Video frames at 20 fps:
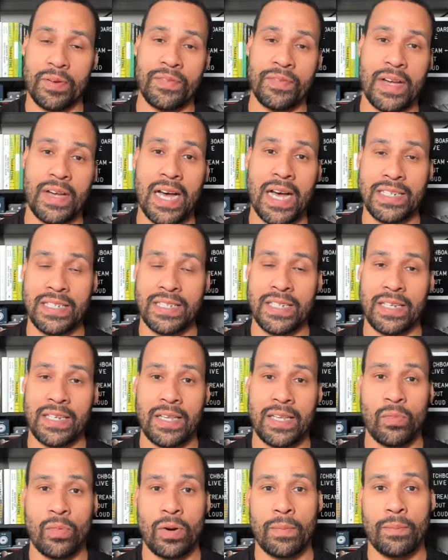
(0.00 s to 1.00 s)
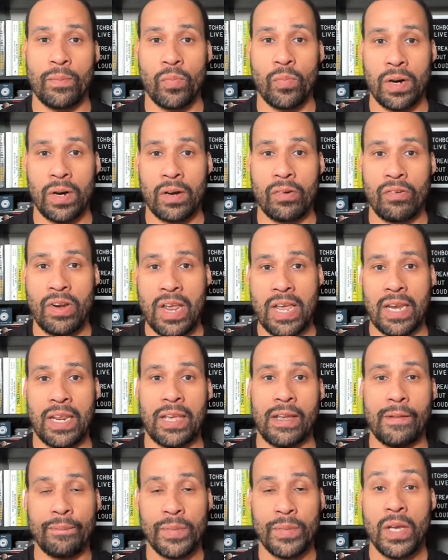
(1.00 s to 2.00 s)
of content that we're
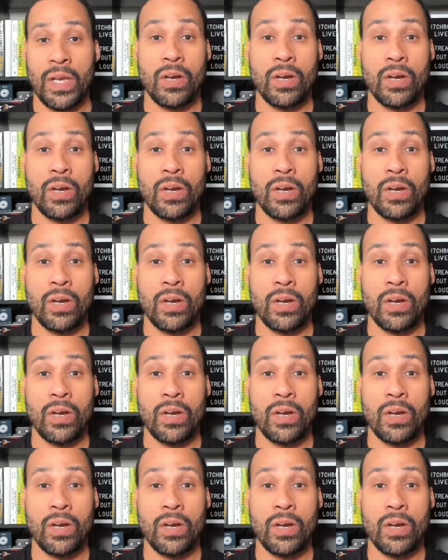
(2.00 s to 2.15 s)
creating.